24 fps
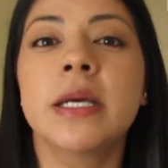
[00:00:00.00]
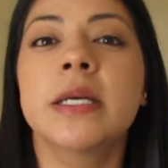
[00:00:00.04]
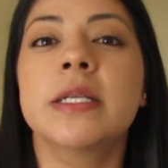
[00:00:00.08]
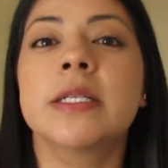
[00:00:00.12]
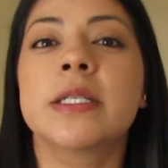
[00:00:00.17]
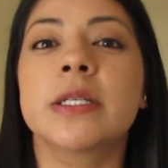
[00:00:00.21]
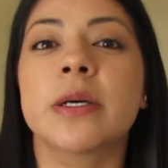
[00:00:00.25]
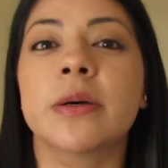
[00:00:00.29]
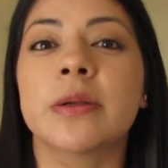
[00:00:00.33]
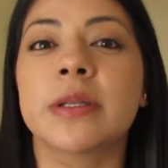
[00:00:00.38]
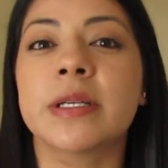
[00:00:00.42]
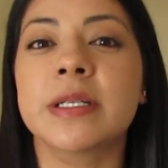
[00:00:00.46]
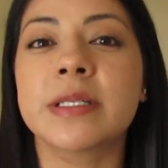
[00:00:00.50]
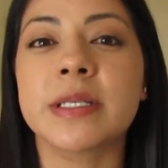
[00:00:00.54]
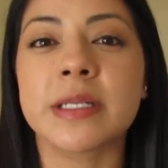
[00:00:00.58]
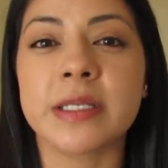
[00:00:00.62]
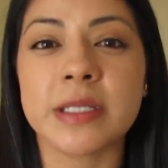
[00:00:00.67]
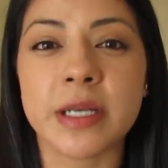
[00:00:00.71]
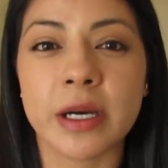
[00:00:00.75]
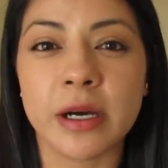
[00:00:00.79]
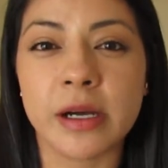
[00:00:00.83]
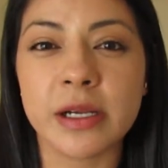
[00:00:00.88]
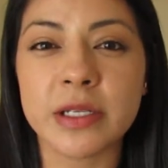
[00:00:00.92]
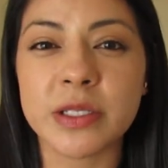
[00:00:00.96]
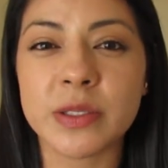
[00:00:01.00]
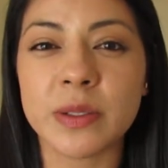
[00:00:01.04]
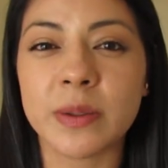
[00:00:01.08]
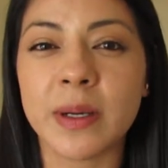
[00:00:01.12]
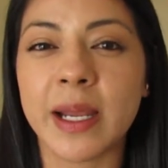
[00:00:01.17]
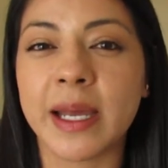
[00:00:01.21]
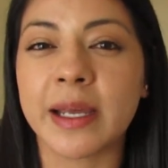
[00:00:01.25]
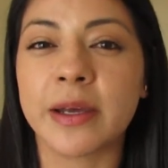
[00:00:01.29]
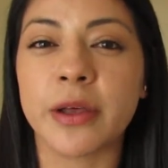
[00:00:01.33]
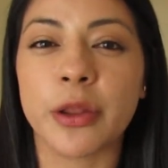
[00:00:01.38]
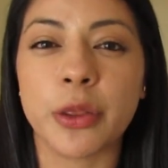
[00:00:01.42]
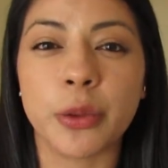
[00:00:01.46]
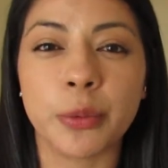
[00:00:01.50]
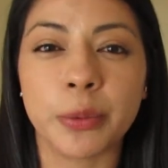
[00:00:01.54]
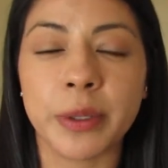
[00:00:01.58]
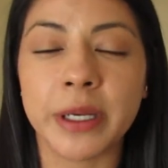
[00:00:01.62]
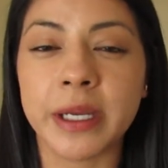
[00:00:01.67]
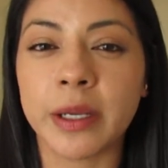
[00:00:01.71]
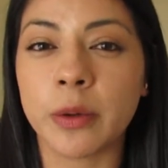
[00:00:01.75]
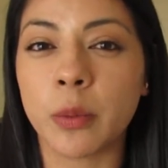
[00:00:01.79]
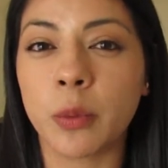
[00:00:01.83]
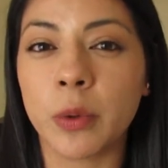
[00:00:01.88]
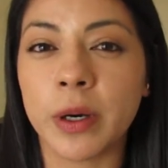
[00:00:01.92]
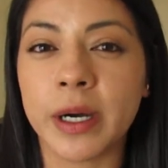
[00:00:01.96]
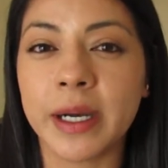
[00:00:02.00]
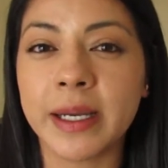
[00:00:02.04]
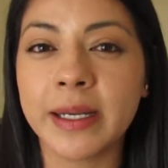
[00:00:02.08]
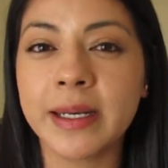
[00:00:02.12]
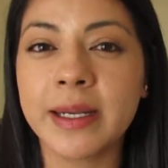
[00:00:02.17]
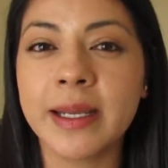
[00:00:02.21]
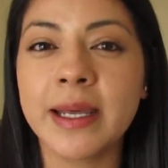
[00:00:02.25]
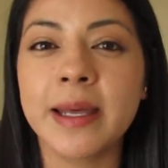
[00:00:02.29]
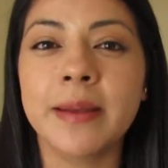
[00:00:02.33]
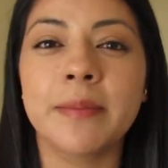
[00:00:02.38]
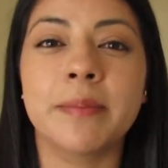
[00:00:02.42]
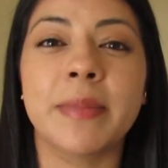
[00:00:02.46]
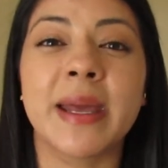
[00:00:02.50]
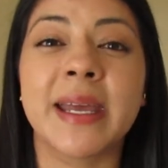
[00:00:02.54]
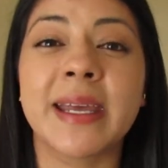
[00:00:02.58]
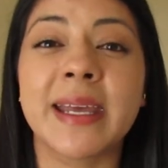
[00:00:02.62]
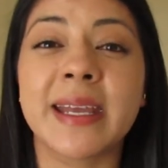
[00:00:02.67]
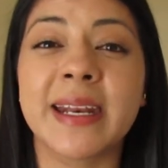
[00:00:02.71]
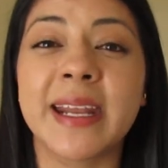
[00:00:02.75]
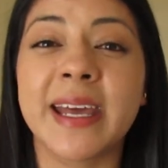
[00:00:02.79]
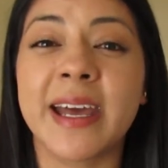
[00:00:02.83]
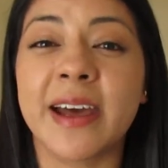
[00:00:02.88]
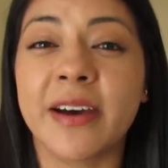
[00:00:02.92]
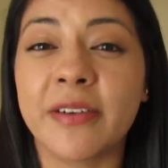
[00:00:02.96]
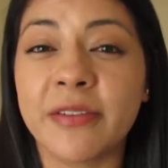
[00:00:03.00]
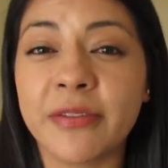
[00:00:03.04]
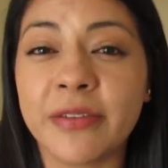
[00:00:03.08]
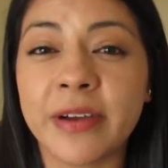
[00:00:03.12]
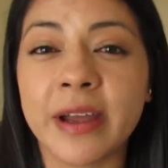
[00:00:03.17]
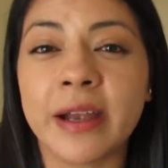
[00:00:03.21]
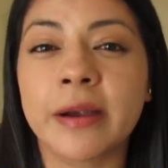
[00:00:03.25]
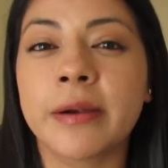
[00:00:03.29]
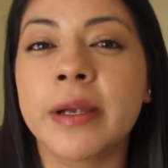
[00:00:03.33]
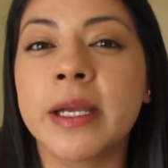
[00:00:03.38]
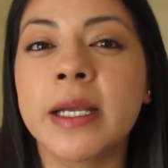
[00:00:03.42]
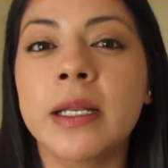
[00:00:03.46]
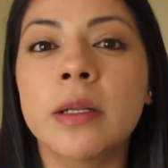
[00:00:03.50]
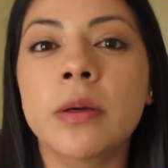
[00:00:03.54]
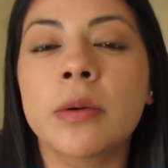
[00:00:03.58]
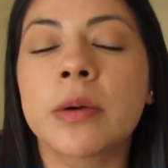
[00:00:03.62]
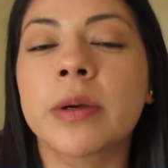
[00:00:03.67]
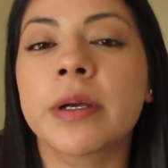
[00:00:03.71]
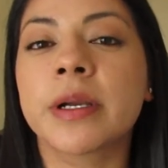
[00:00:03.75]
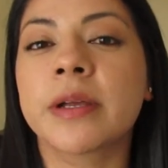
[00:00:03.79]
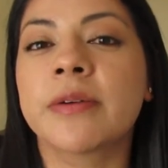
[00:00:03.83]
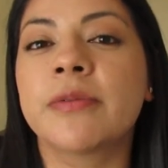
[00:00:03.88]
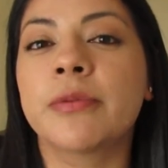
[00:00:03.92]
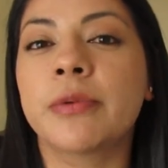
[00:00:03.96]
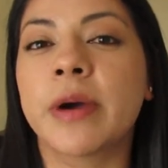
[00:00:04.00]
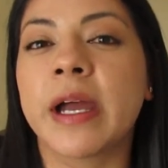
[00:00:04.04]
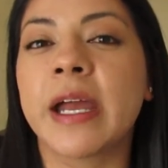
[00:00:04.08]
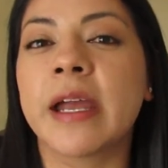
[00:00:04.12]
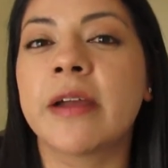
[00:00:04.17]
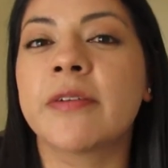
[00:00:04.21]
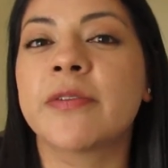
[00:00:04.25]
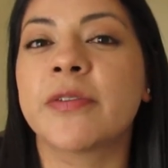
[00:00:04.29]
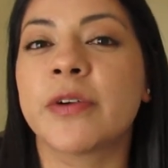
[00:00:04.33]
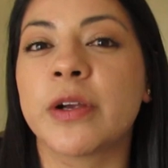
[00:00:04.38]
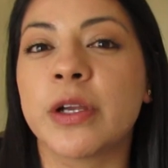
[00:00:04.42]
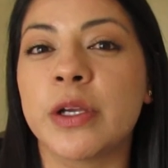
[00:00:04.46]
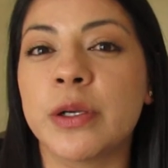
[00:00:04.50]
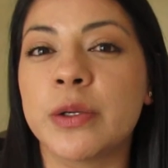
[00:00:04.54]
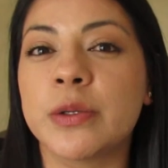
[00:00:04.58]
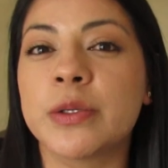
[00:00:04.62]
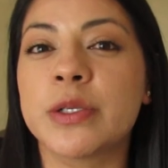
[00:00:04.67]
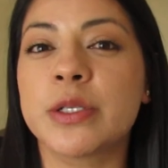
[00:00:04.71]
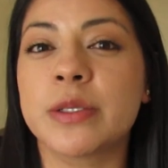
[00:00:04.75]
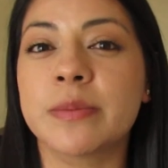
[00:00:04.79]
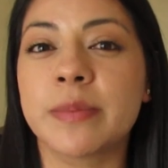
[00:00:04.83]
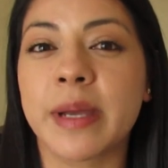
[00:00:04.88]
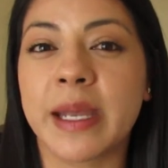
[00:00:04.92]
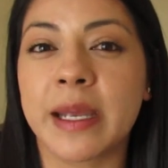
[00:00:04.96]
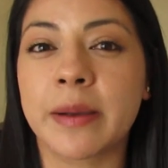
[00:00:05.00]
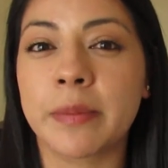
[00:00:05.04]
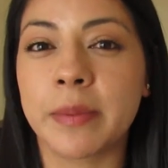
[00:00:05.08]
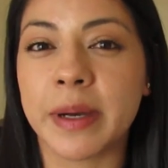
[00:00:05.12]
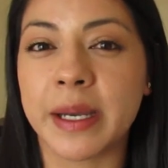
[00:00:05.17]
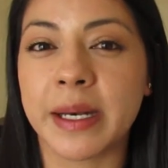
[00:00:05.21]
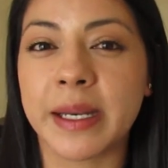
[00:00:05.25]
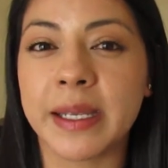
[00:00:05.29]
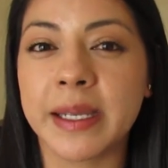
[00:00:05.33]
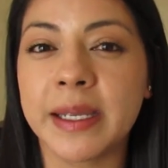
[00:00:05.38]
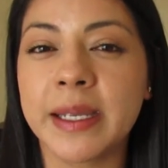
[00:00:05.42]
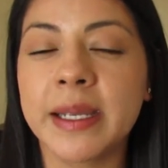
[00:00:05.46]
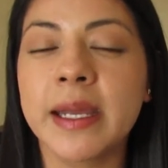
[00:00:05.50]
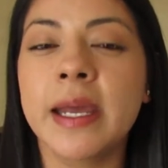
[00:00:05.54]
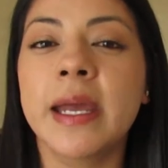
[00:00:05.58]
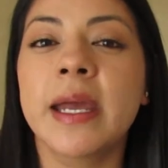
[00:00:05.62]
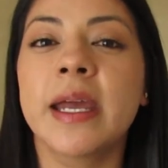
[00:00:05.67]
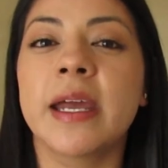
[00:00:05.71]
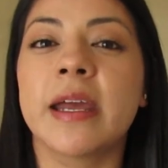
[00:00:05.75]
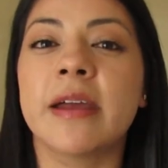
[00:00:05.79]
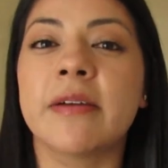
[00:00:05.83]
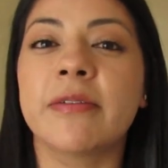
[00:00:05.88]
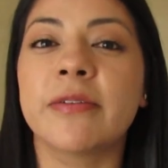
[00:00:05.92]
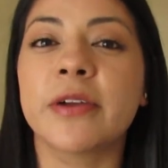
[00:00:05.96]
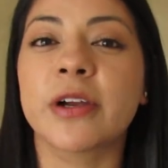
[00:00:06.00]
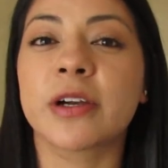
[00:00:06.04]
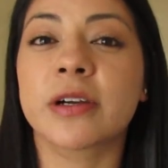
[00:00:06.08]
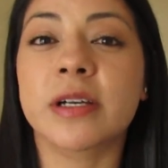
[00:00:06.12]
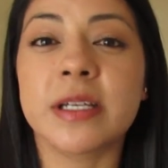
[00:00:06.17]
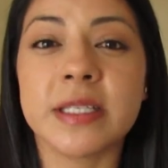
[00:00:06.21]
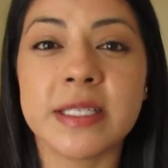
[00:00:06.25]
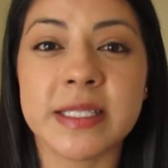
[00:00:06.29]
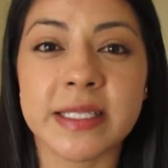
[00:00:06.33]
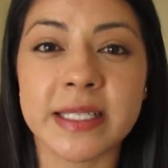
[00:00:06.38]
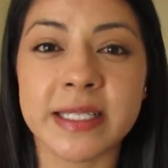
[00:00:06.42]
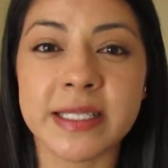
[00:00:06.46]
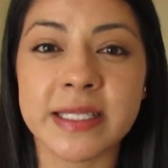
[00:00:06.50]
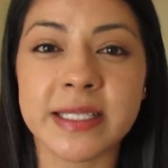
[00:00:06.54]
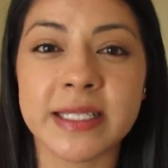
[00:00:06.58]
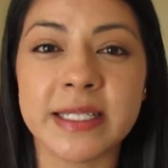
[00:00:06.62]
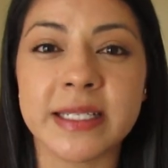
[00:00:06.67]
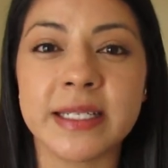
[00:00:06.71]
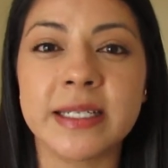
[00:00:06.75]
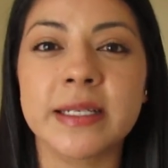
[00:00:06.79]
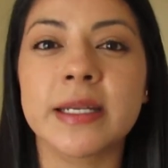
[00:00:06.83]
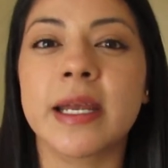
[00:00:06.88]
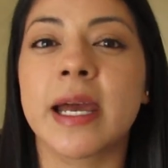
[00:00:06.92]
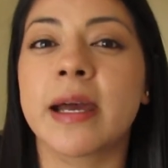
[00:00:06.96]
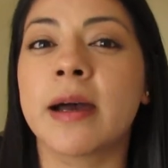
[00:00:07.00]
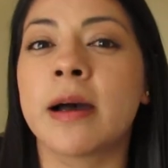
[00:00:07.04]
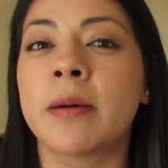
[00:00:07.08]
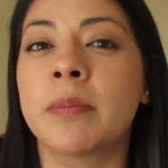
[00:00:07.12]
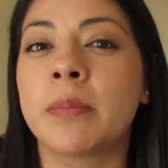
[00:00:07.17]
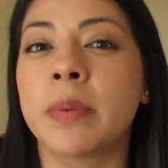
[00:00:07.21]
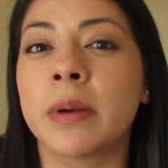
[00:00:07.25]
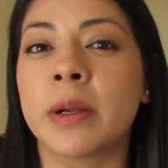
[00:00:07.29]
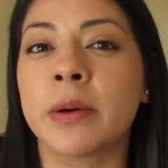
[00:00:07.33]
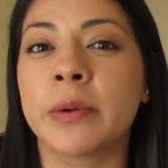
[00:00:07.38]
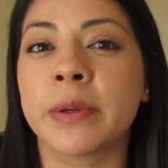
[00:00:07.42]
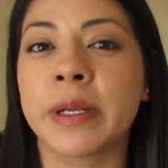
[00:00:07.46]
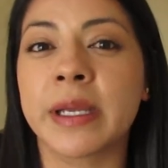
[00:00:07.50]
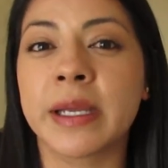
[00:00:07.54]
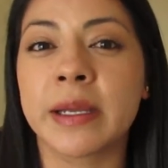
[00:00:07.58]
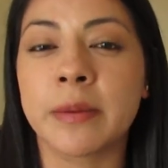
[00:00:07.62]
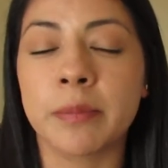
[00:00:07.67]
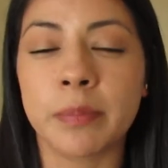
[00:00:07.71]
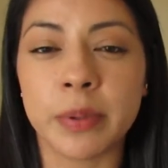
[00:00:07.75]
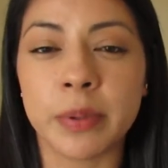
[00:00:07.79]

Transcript: So this is also like a 3-in-1, making it a very lucrative way for you to make money if you're consistent uploading